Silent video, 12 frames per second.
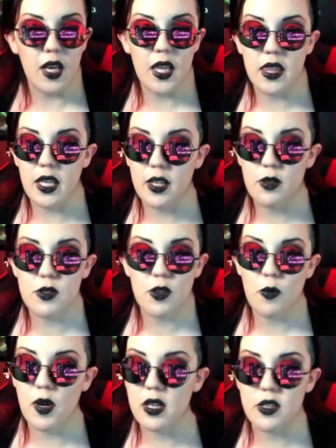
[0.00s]
And thank you
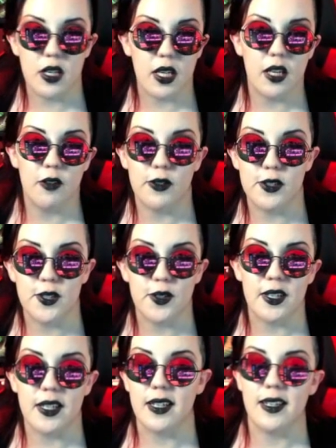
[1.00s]
so much again for
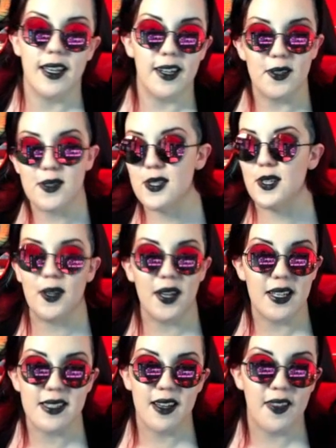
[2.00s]
tuning in, and I'll see
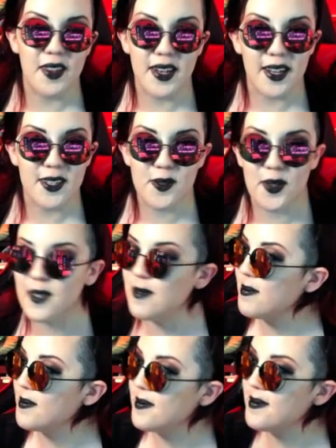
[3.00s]
you guys on the next
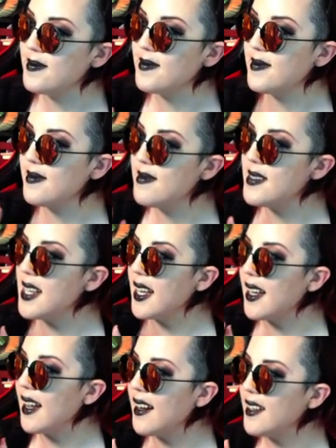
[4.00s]
one.
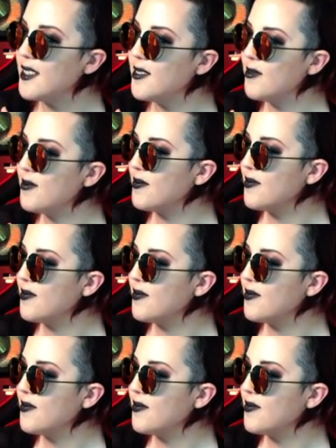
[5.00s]
Take care.